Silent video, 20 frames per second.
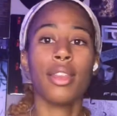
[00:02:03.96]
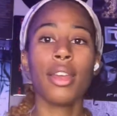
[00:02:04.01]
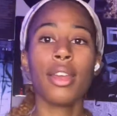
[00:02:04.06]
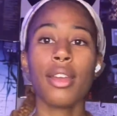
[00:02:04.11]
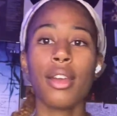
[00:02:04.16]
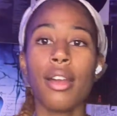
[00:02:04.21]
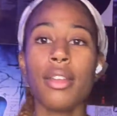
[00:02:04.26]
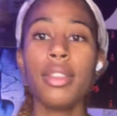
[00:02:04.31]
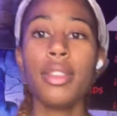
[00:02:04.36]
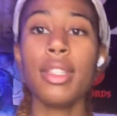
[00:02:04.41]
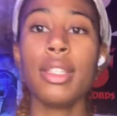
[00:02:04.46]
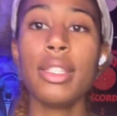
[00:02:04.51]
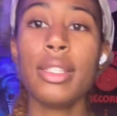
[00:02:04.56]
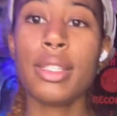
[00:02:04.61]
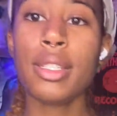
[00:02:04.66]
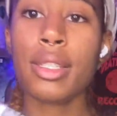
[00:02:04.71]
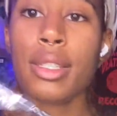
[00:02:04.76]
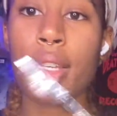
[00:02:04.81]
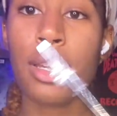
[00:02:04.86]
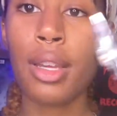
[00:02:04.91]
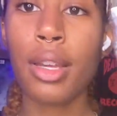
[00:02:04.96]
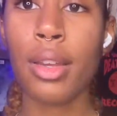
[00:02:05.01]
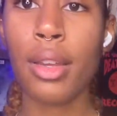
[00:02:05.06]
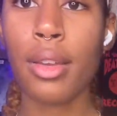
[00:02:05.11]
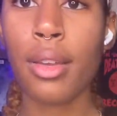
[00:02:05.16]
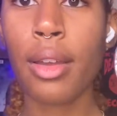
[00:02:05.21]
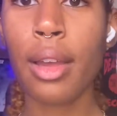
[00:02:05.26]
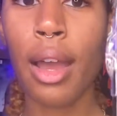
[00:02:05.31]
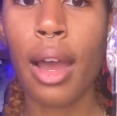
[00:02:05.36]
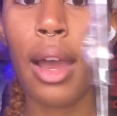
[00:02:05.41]
I got this
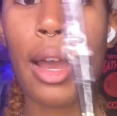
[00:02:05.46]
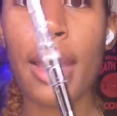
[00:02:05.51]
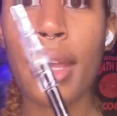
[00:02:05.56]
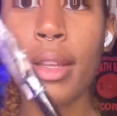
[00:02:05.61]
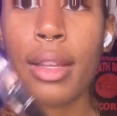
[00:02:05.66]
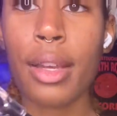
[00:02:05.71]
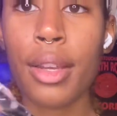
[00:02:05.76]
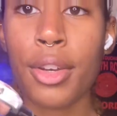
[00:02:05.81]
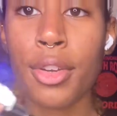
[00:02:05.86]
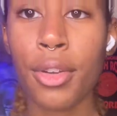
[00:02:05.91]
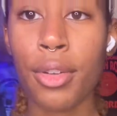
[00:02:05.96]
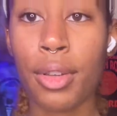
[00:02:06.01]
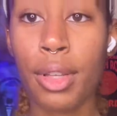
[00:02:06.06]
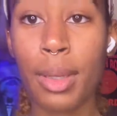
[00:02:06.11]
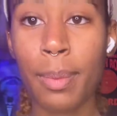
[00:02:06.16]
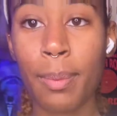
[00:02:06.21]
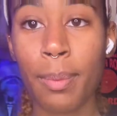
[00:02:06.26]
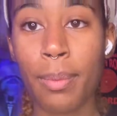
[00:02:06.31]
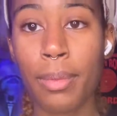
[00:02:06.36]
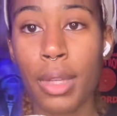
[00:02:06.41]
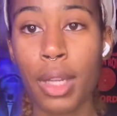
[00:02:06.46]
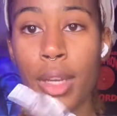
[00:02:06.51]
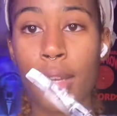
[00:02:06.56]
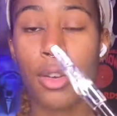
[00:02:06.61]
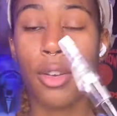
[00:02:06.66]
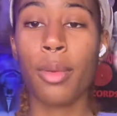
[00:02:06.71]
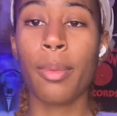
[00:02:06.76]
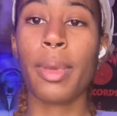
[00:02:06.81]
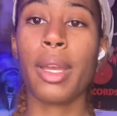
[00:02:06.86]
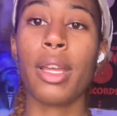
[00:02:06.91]
eyeliner lip
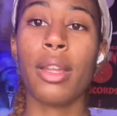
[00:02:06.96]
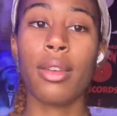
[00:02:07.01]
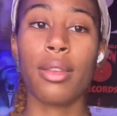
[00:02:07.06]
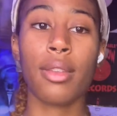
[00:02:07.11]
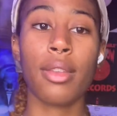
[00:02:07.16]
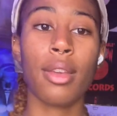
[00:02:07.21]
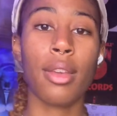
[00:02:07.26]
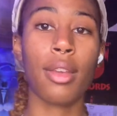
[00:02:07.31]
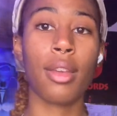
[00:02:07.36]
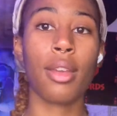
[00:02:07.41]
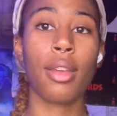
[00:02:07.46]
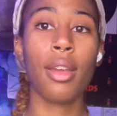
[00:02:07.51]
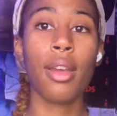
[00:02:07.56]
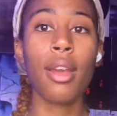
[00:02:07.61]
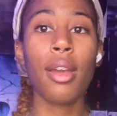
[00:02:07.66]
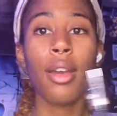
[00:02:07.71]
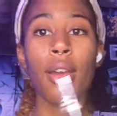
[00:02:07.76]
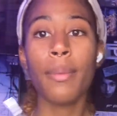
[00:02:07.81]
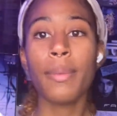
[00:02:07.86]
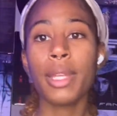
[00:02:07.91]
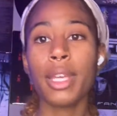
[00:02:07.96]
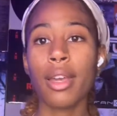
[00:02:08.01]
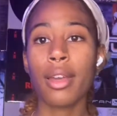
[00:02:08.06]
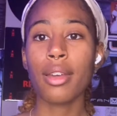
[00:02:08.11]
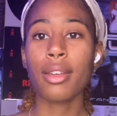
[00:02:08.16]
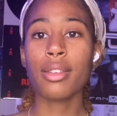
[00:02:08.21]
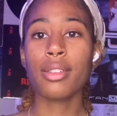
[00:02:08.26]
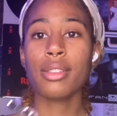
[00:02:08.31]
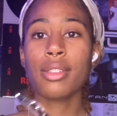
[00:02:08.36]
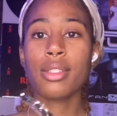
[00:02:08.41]
liner pen thing
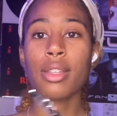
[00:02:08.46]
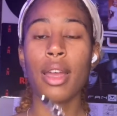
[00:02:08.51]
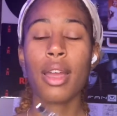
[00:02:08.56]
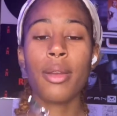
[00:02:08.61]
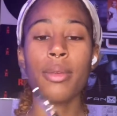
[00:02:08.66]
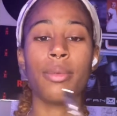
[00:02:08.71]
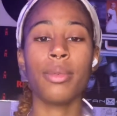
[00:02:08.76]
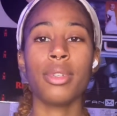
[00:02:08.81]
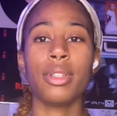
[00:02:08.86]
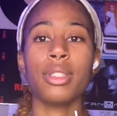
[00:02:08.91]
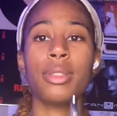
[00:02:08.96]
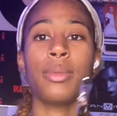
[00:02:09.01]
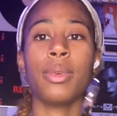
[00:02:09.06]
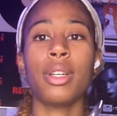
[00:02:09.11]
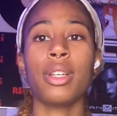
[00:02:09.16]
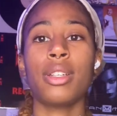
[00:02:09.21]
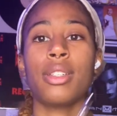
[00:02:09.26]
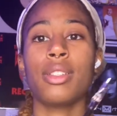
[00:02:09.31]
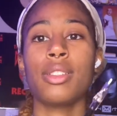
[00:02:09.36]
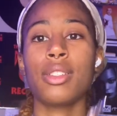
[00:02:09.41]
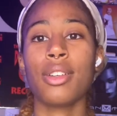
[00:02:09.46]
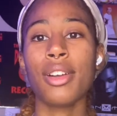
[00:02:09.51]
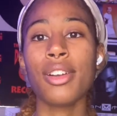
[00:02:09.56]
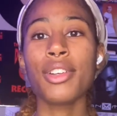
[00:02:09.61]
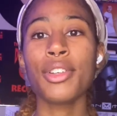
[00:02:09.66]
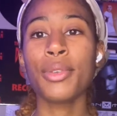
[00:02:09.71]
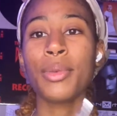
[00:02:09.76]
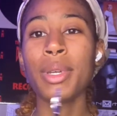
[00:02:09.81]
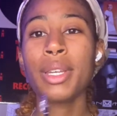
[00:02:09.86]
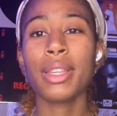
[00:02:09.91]
because I really wanted to start
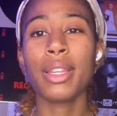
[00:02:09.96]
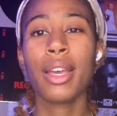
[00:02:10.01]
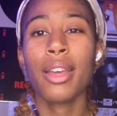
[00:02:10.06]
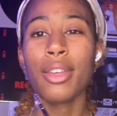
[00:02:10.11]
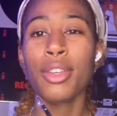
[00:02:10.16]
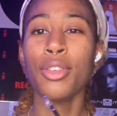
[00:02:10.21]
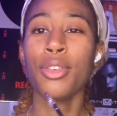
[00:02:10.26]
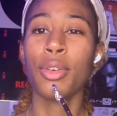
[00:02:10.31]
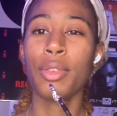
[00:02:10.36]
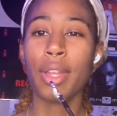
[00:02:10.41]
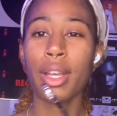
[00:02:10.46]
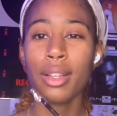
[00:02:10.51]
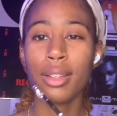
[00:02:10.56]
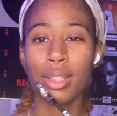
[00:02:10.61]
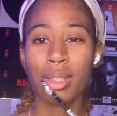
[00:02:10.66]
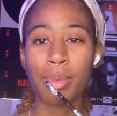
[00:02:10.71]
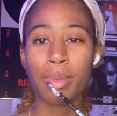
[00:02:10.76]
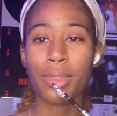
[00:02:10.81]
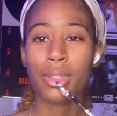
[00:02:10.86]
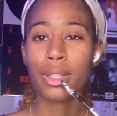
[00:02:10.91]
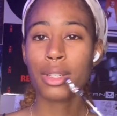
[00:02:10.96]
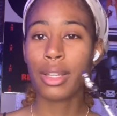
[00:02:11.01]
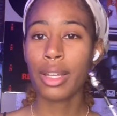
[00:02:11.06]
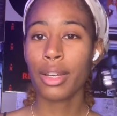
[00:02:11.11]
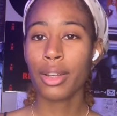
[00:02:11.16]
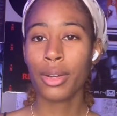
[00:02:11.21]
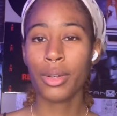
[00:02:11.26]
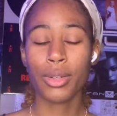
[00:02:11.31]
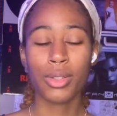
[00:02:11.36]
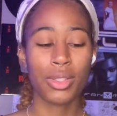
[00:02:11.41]
doing that, you know, that lip look that
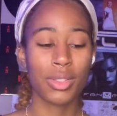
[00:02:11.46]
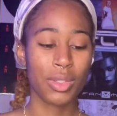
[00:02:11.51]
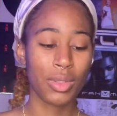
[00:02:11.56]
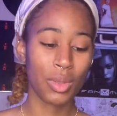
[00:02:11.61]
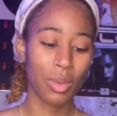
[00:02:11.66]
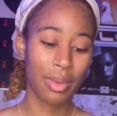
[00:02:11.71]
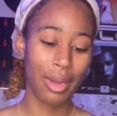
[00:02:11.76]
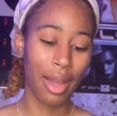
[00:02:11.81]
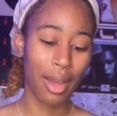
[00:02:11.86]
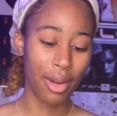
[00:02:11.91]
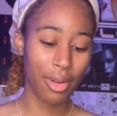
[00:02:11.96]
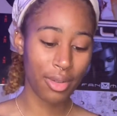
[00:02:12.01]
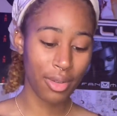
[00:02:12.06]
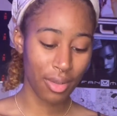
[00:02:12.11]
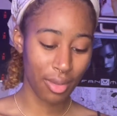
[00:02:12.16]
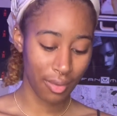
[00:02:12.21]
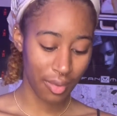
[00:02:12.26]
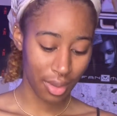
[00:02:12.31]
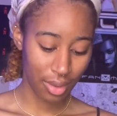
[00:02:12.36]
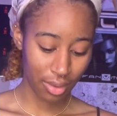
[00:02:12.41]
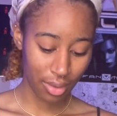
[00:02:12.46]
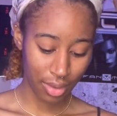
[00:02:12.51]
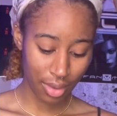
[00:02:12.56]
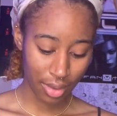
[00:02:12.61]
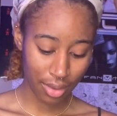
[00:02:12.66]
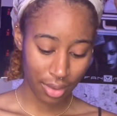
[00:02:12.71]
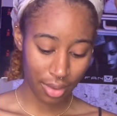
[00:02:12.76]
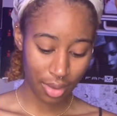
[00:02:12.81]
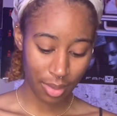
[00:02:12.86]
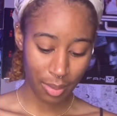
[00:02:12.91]
girls do, but I don't know if that'll look
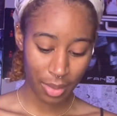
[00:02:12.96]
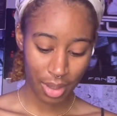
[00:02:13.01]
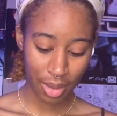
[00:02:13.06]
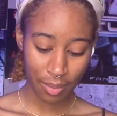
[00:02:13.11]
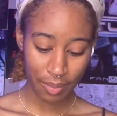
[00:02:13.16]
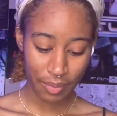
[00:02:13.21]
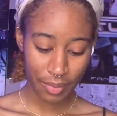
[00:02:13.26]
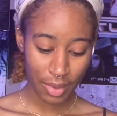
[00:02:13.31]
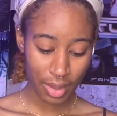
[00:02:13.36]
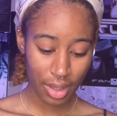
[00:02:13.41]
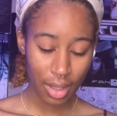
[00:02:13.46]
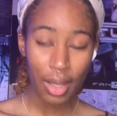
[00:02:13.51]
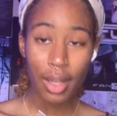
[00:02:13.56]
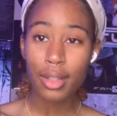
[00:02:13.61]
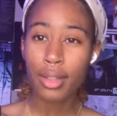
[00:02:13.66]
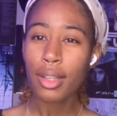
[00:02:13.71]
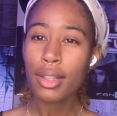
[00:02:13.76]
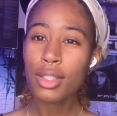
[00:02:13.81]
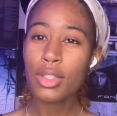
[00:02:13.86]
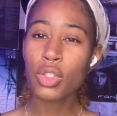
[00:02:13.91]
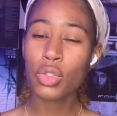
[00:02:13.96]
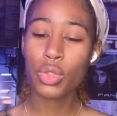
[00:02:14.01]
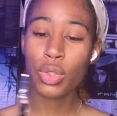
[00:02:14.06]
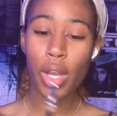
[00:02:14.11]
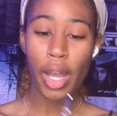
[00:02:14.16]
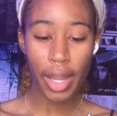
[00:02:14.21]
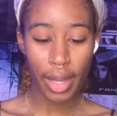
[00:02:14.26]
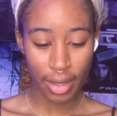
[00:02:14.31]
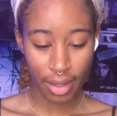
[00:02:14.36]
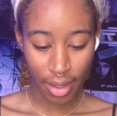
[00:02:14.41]
good on me. Let's
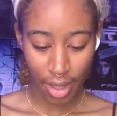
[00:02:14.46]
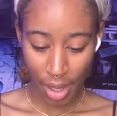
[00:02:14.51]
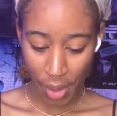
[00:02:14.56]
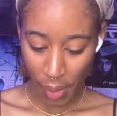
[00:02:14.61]
try it now,